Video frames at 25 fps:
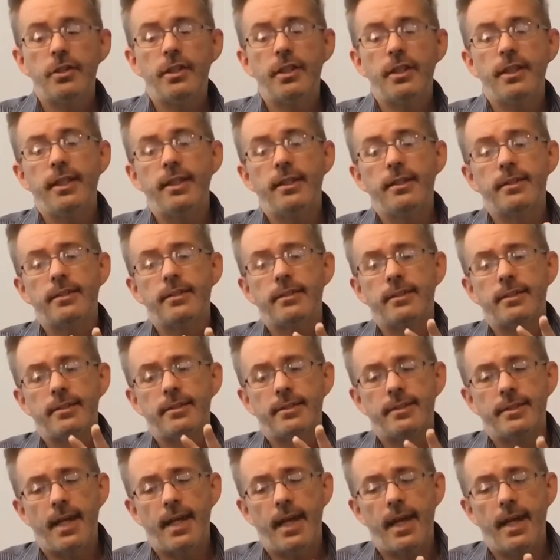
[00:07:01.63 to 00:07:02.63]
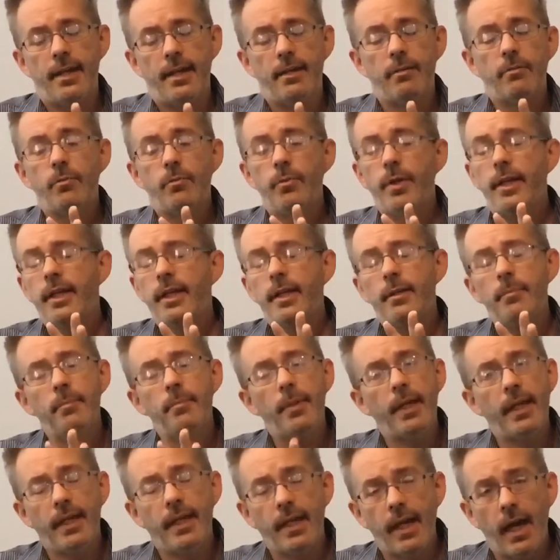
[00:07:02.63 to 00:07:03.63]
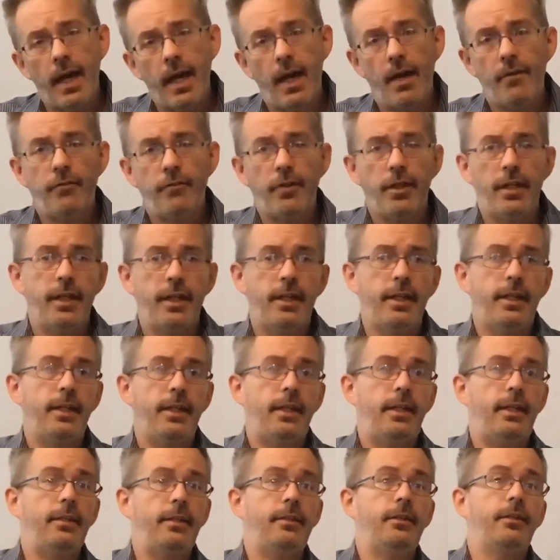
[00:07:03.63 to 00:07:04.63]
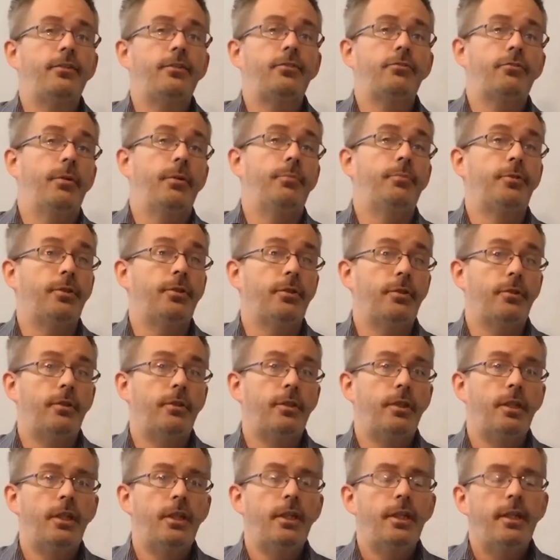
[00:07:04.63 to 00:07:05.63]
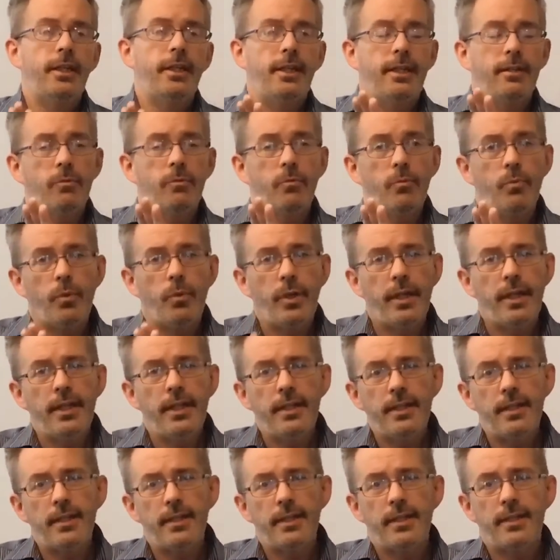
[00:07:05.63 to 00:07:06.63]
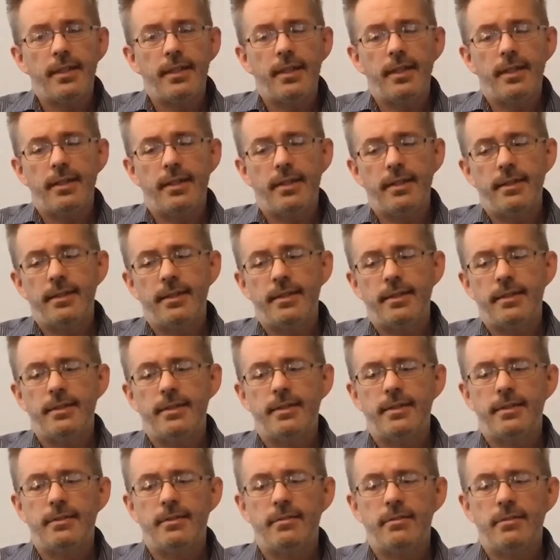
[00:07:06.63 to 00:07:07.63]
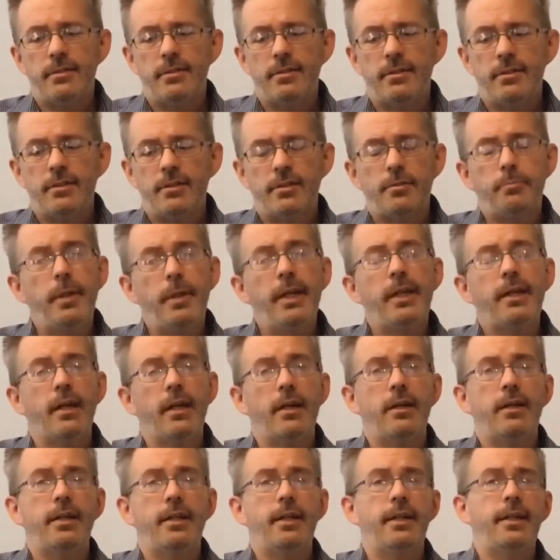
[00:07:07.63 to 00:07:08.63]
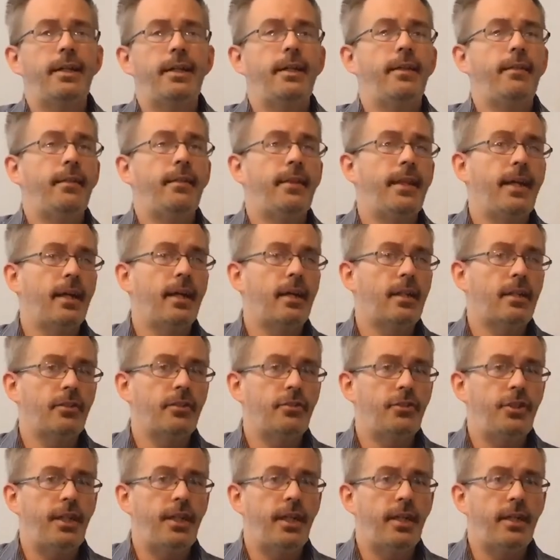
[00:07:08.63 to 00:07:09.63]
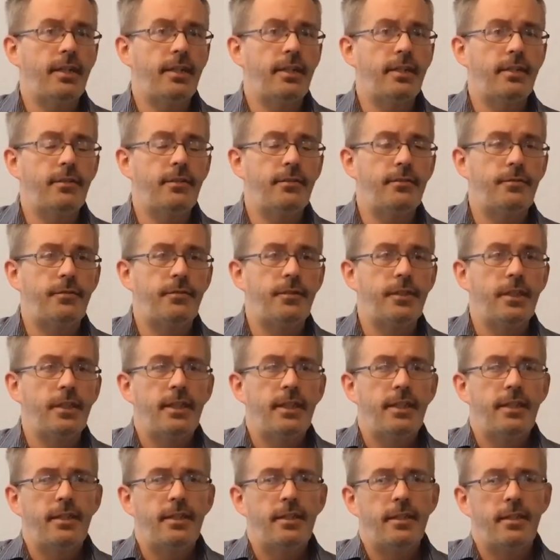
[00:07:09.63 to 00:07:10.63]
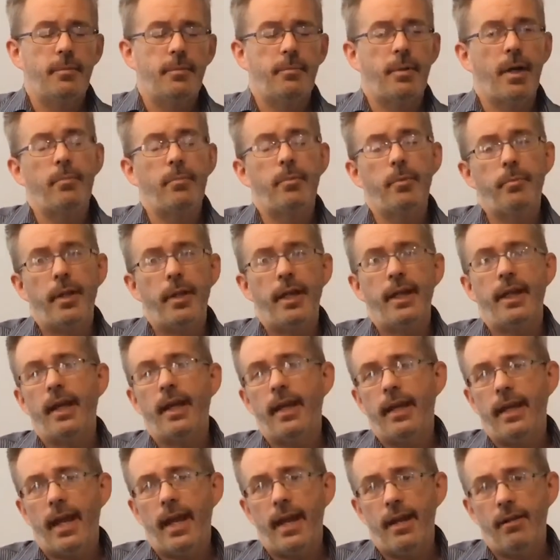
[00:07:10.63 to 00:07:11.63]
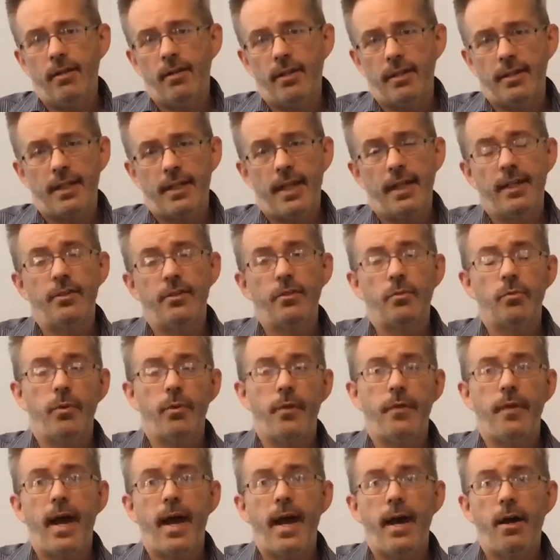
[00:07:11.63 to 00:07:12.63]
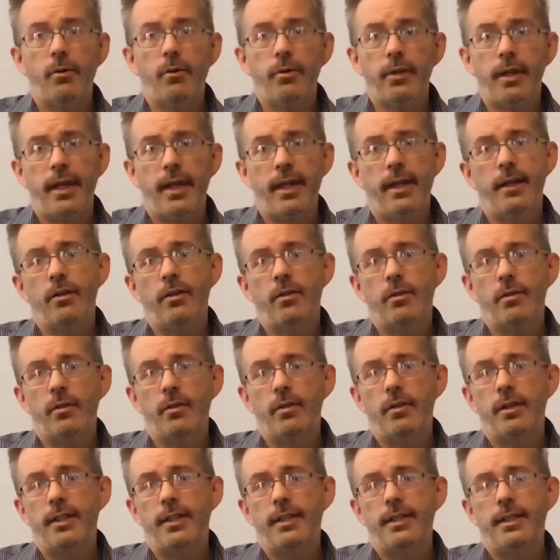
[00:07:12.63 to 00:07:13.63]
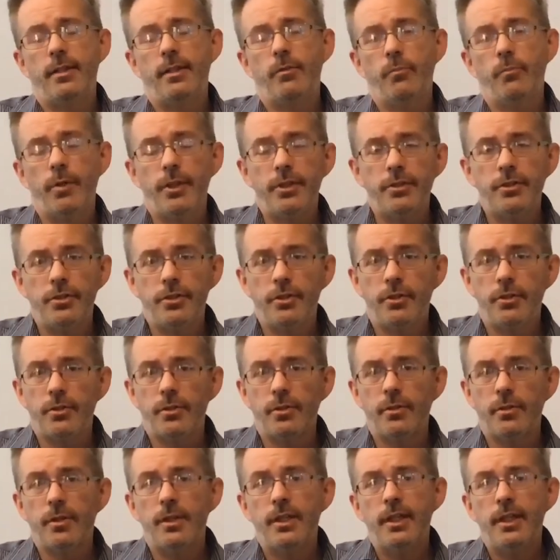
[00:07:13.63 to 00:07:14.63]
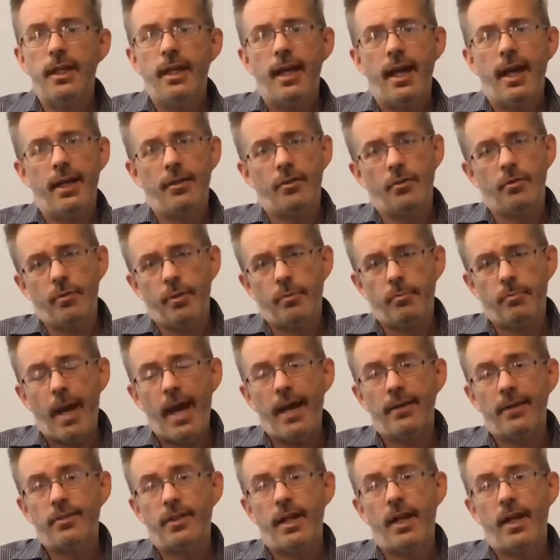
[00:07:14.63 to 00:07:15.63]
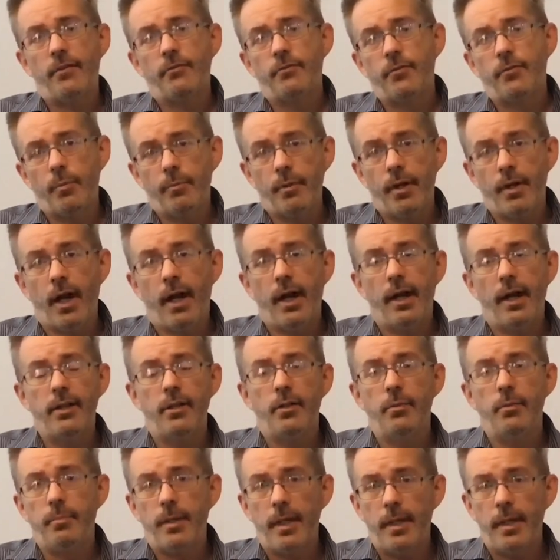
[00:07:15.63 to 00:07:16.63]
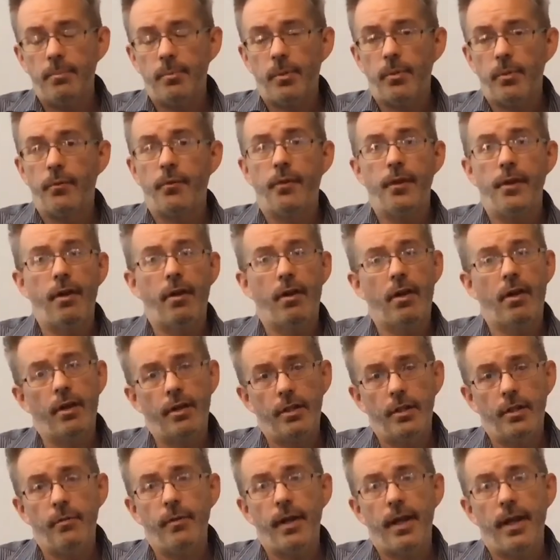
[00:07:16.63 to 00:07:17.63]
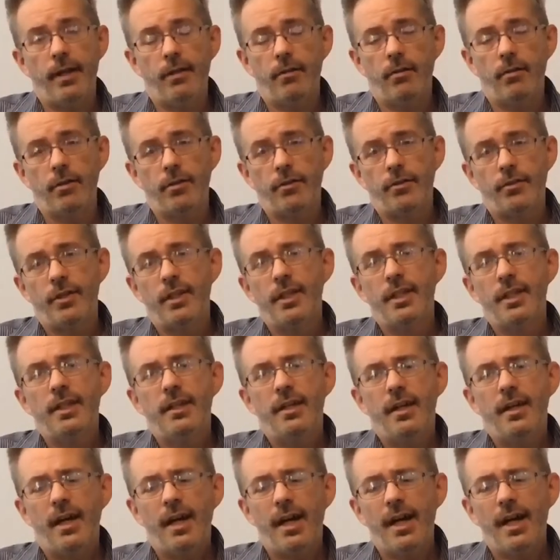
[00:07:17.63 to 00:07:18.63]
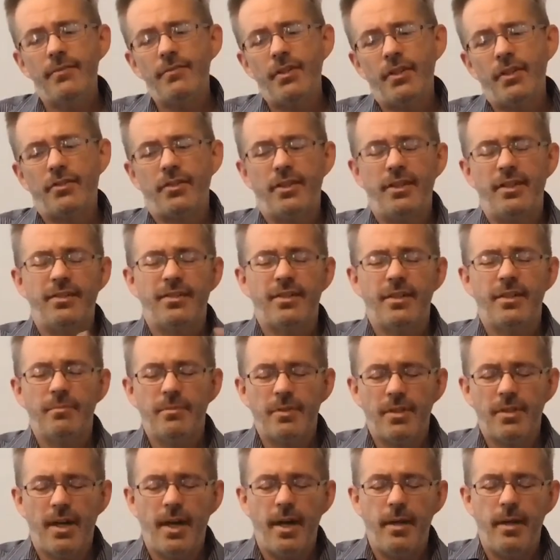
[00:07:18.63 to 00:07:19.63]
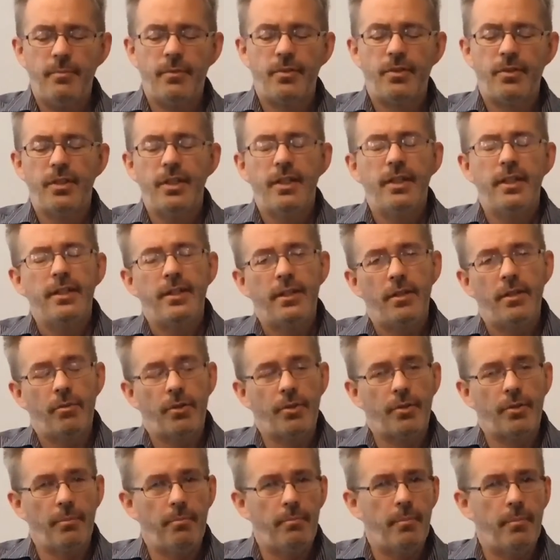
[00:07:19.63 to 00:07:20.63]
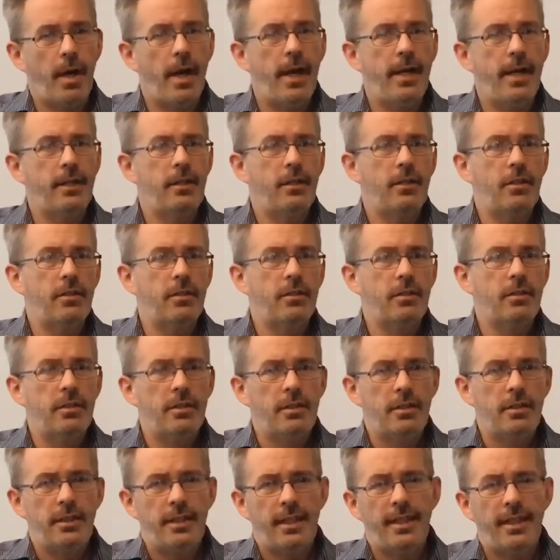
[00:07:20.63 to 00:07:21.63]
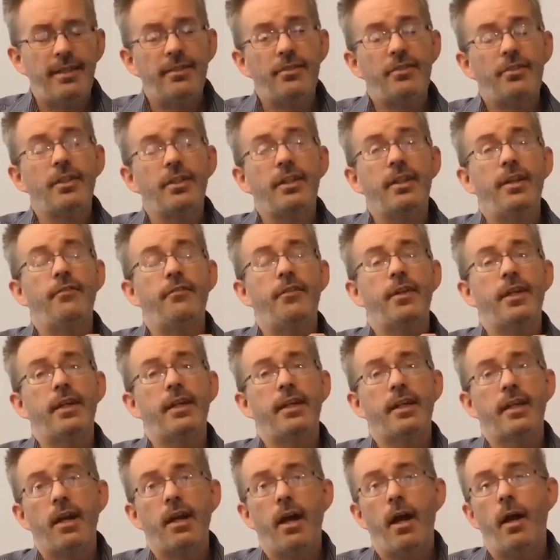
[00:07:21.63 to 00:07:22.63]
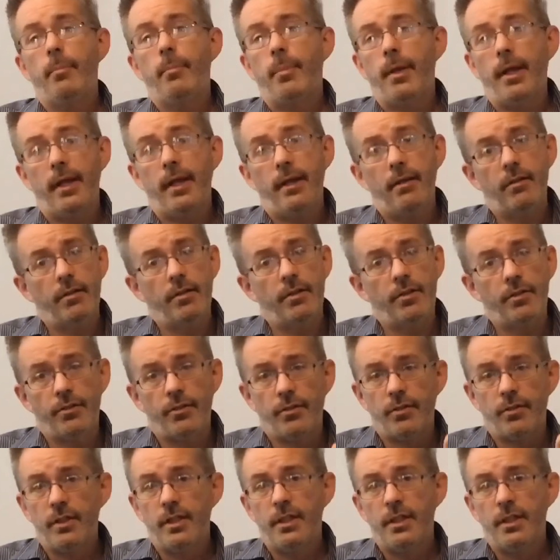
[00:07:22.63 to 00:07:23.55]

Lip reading: lead us to say we can be confident in the scripture. We speak in theology of the Bible being inerrant, that is, without error in the original, as it was passed down from God to people, there are no errors. Obviously, sometimes there were some minor, insignificant copy errors